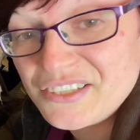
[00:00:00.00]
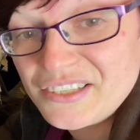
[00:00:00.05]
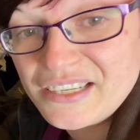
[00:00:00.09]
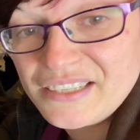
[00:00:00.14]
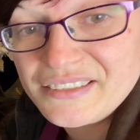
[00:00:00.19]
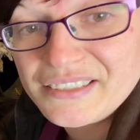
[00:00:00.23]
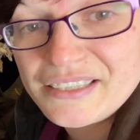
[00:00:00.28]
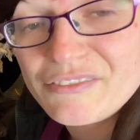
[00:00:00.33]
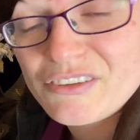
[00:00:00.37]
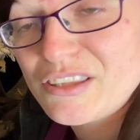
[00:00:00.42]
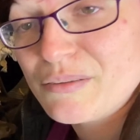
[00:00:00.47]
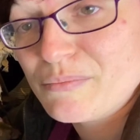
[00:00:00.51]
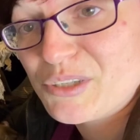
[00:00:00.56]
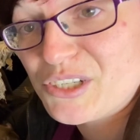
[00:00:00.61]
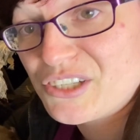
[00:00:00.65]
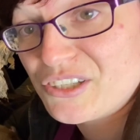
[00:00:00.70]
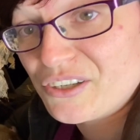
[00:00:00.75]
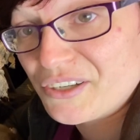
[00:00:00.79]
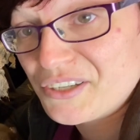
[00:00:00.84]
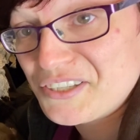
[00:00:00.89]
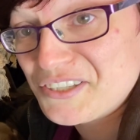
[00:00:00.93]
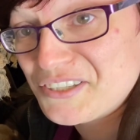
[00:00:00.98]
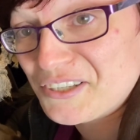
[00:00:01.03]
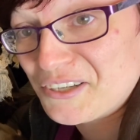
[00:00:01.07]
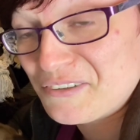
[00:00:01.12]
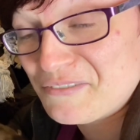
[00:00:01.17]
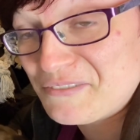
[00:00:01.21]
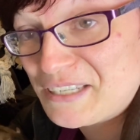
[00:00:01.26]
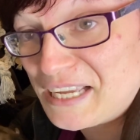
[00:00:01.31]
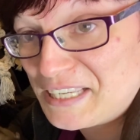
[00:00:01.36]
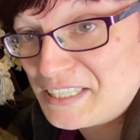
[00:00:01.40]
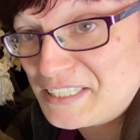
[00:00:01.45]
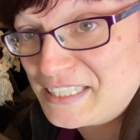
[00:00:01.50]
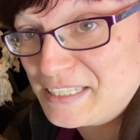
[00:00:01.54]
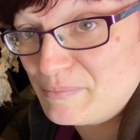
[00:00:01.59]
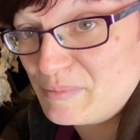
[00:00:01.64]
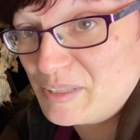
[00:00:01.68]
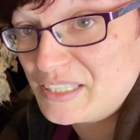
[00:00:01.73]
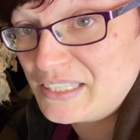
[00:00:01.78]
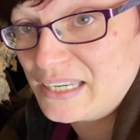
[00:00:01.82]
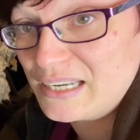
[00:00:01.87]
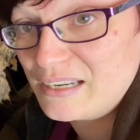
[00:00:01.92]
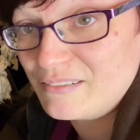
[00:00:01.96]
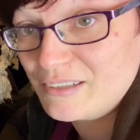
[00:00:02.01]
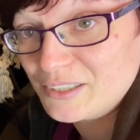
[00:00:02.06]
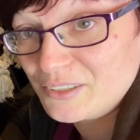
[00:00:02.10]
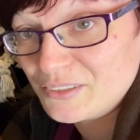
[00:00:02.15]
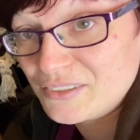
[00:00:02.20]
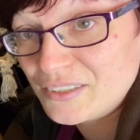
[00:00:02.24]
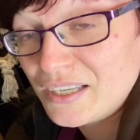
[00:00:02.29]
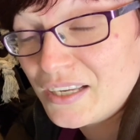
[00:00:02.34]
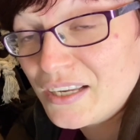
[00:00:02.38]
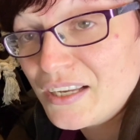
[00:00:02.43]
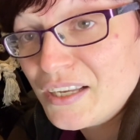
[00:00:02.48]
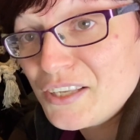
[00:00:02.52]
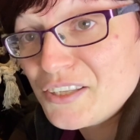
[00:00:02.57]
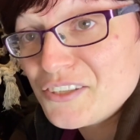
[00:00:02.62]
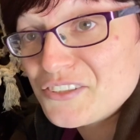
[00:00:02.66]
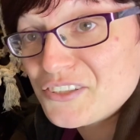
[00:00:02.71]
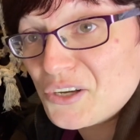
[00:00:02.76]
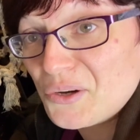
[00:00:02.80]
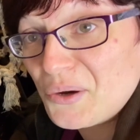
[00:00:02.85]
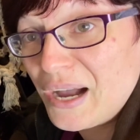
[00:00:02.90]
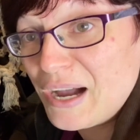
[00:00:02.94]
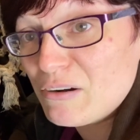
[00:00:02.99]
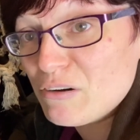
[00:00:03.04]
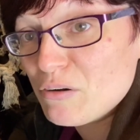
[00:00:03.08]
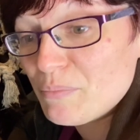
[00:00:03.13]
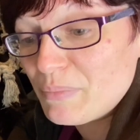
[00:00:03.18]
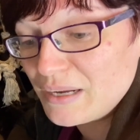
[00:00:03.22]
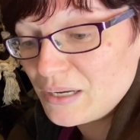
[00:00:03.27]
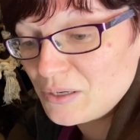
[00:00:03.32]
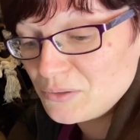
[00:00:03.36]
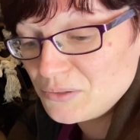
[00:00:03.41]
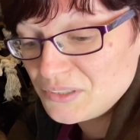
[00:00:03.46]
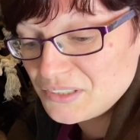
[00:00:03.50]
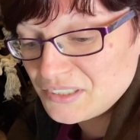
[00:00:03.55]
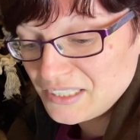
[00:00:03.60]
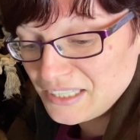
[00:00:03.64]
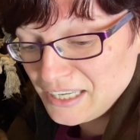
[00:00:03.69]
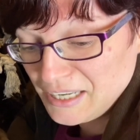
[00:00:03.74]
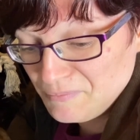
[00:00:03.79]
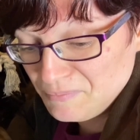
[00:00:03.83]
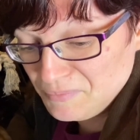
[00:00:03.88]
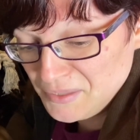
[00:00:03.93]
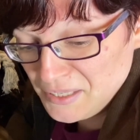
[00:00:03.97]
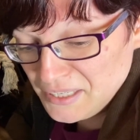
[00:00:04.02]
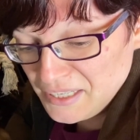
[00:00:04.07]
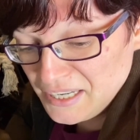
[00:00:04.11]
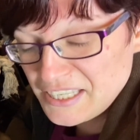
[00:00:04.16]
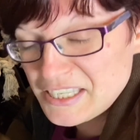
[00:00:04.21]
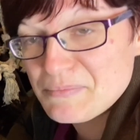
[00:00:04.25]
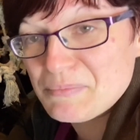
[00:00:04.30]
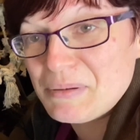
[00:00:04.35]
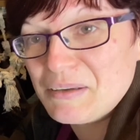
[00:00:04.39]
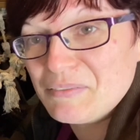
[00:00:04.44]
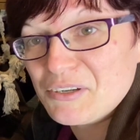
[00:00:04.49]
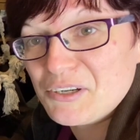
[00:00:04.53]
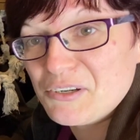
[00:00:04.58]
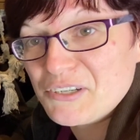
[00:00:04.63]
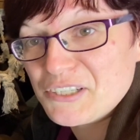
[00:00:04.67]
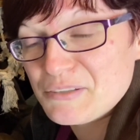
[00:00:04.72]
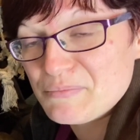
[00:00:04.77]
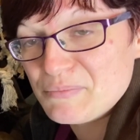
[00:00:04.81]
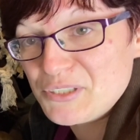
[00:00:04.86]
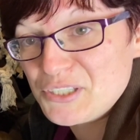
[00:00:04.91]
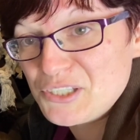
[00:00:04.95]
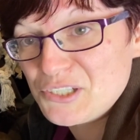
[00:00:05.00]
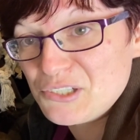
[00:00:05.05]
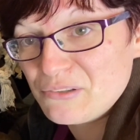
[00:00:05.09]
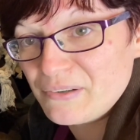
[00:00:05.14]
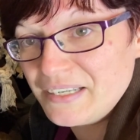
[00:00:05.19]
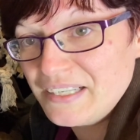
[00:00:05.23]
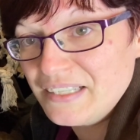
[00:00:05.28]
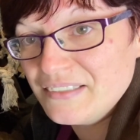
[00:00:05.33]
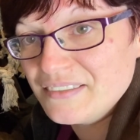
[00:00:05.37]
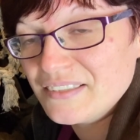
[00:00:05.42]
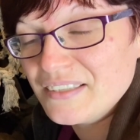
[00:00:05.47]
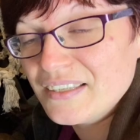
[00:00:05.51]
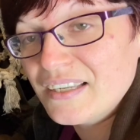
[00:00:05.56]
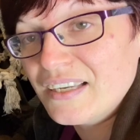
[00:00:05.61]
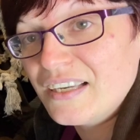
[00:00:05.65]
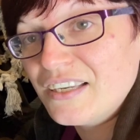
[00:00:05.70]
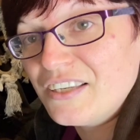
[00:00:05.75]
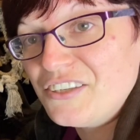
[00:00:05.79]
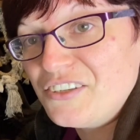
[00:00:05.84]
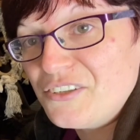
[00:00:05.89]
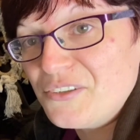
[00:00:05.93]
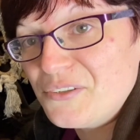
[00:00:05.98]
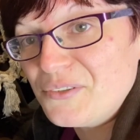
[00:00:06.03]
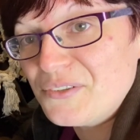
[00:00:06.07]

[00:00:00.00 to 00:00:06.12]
is giving them a choice of nesting materials. So how about, as a bit of a Christmas treat, you